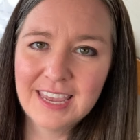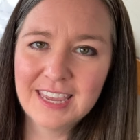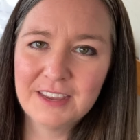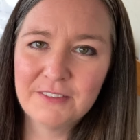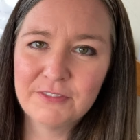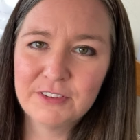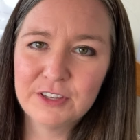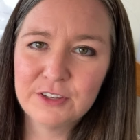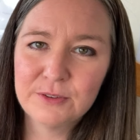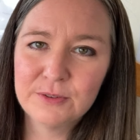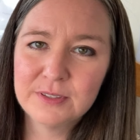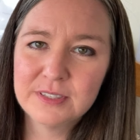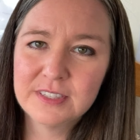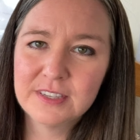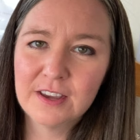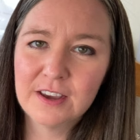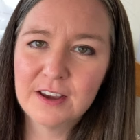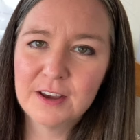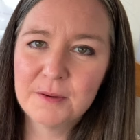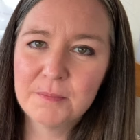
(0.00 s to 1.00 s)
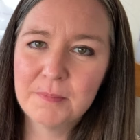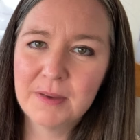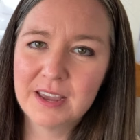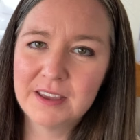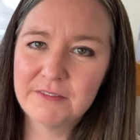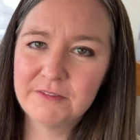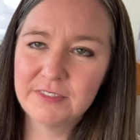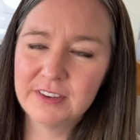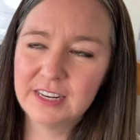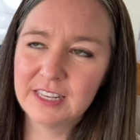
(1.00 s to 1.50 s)
If you saw my
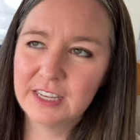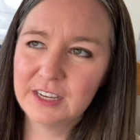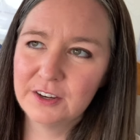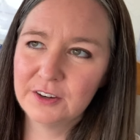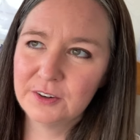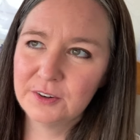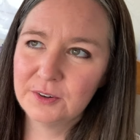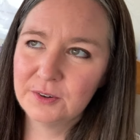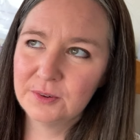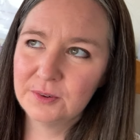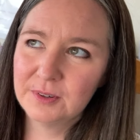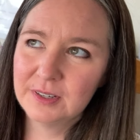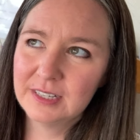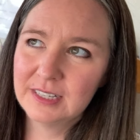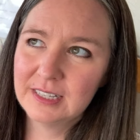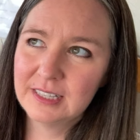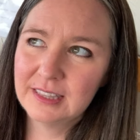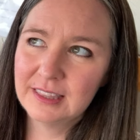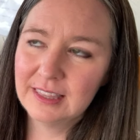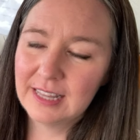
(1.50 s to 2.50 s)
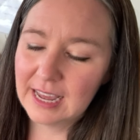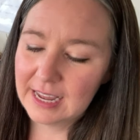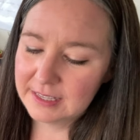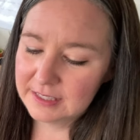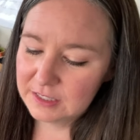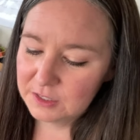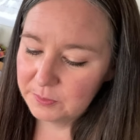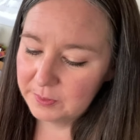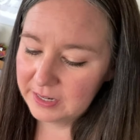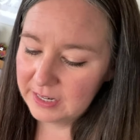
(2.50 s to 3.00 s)
video
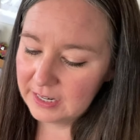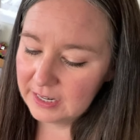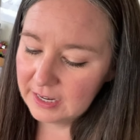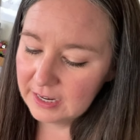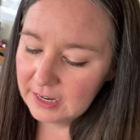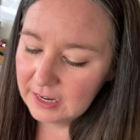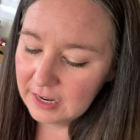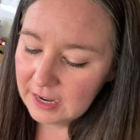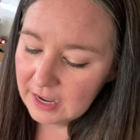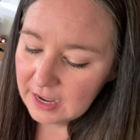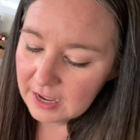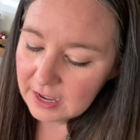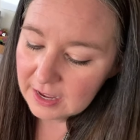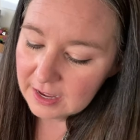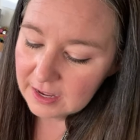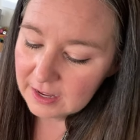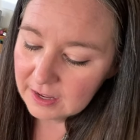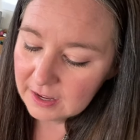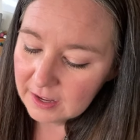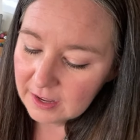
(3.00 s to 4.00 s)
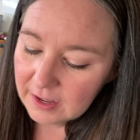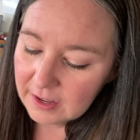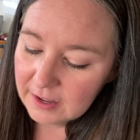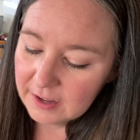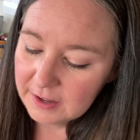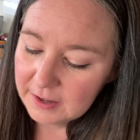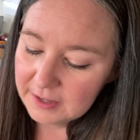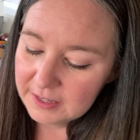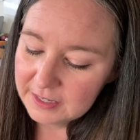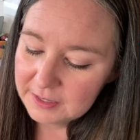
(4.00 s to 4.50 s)
last week,
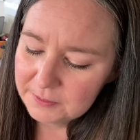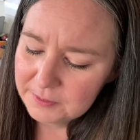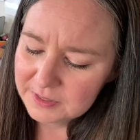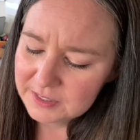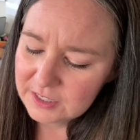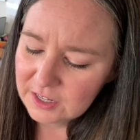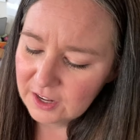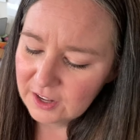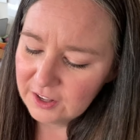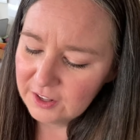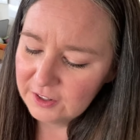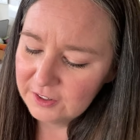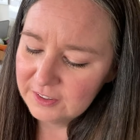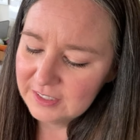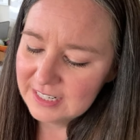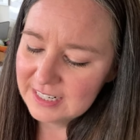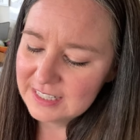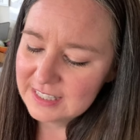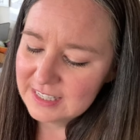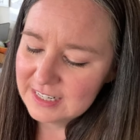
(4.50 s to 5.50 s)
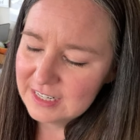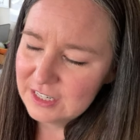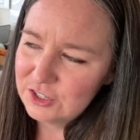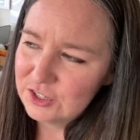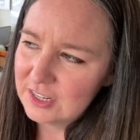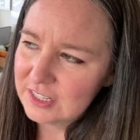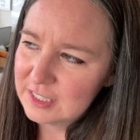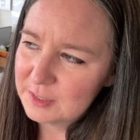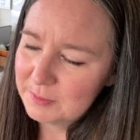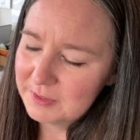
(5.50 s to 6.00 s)
it was called It's an
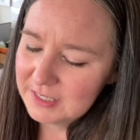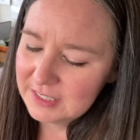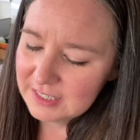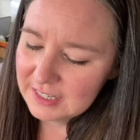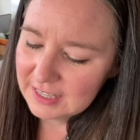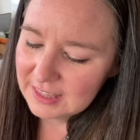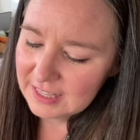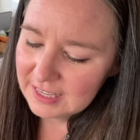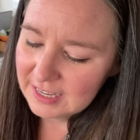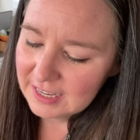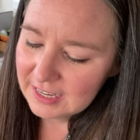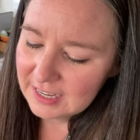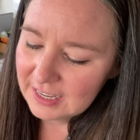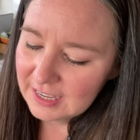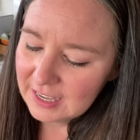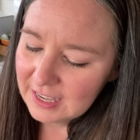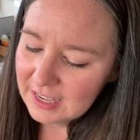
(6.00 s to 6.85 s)
Adjustment, I think.